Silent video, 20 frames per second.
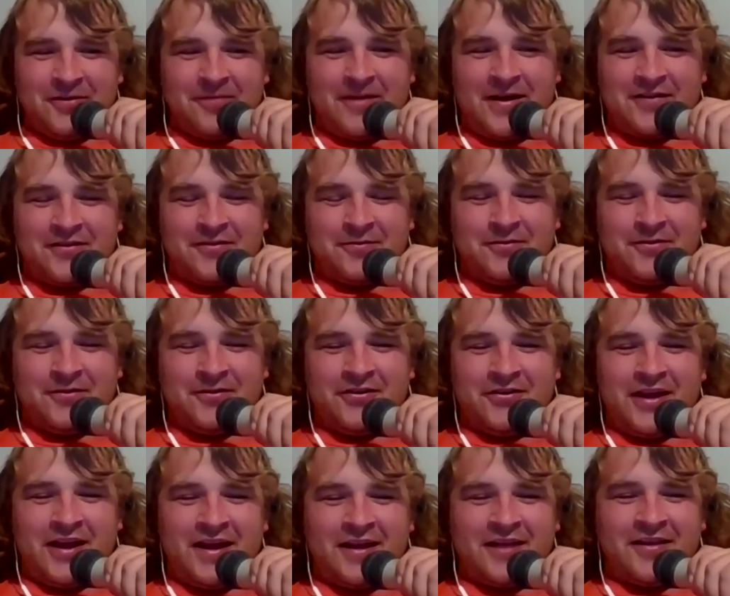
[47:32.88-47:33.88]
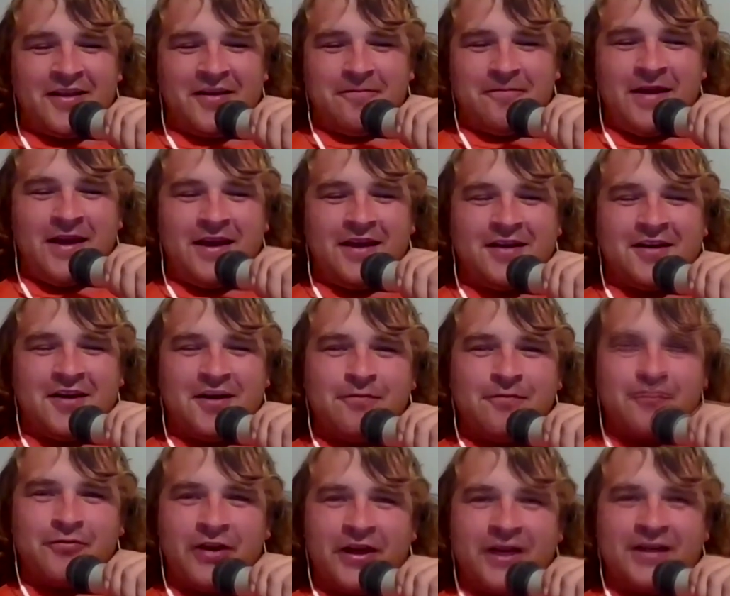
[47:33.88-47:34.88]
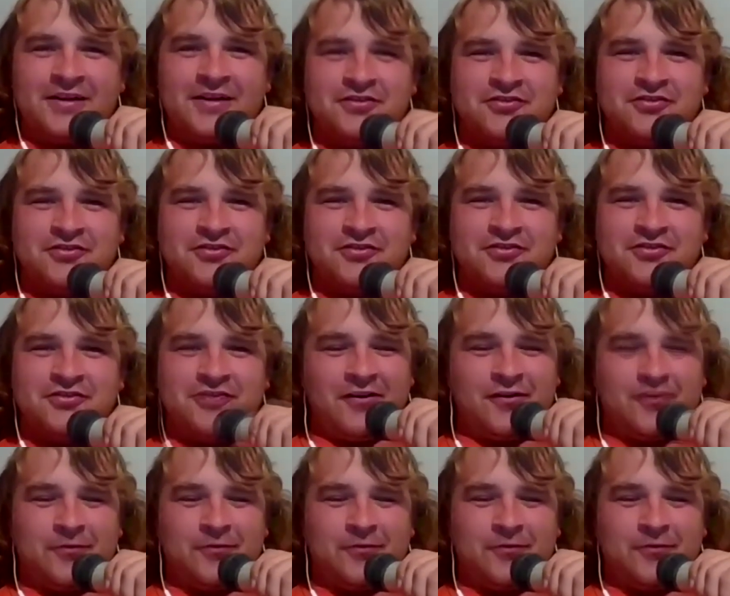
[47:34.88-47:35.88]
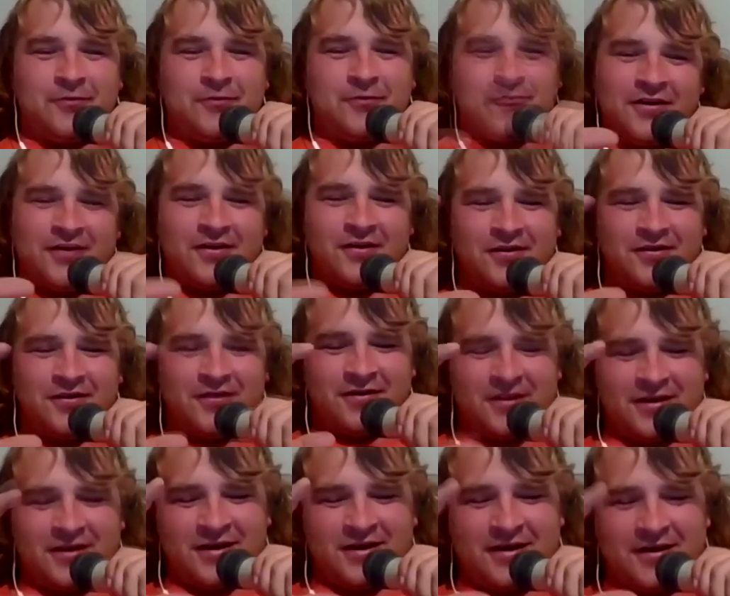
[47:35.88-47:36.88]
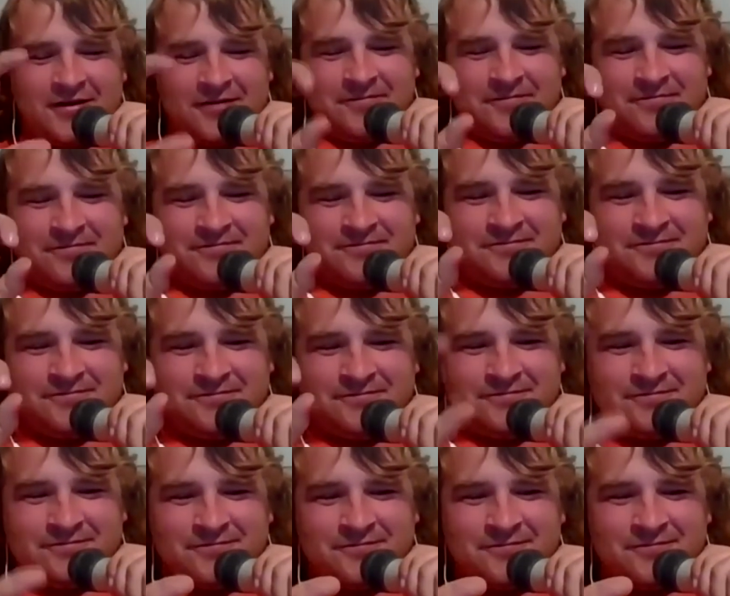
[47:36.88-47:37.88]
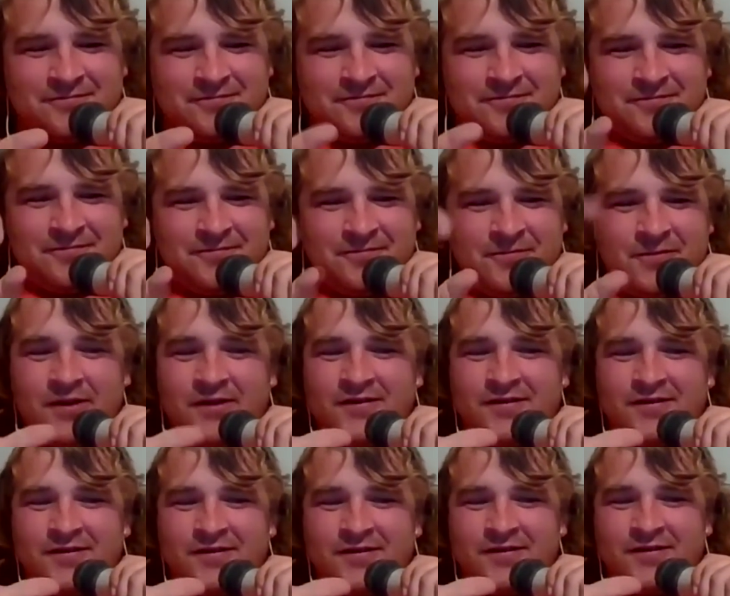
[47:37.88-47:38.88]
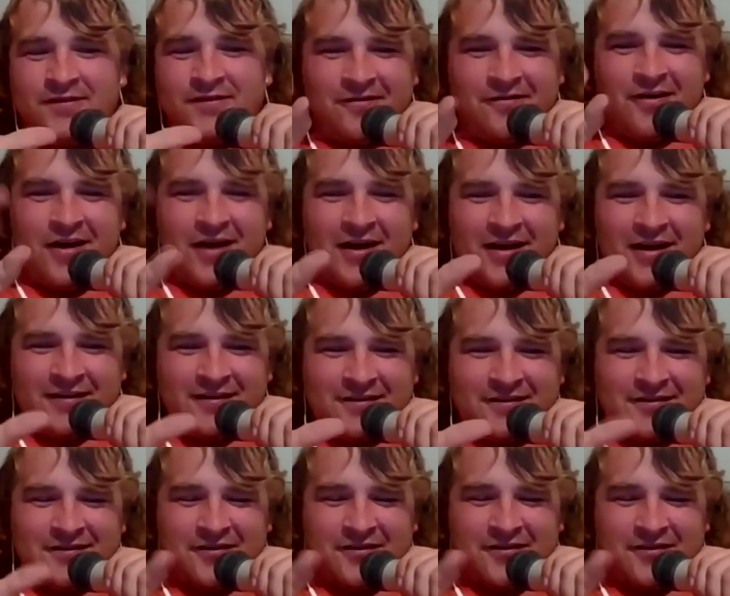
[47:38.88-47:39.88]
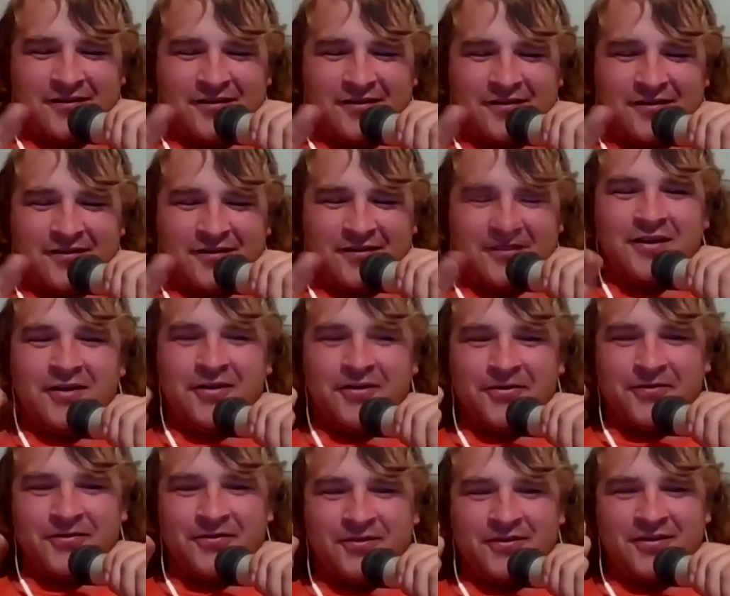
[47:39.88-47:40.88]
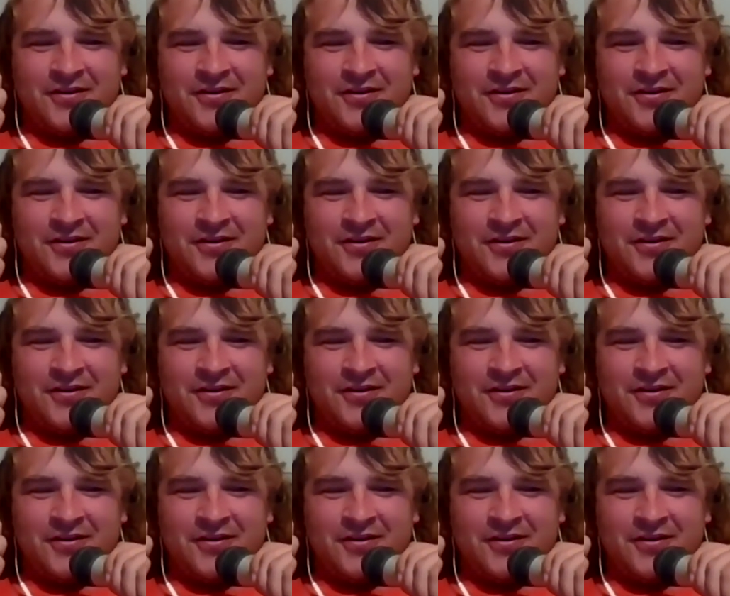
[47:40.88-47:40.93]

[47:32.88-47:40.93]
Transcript: a possibility. And they make upgraded shock bodies with thicker pistons and rods so that you don't bend those.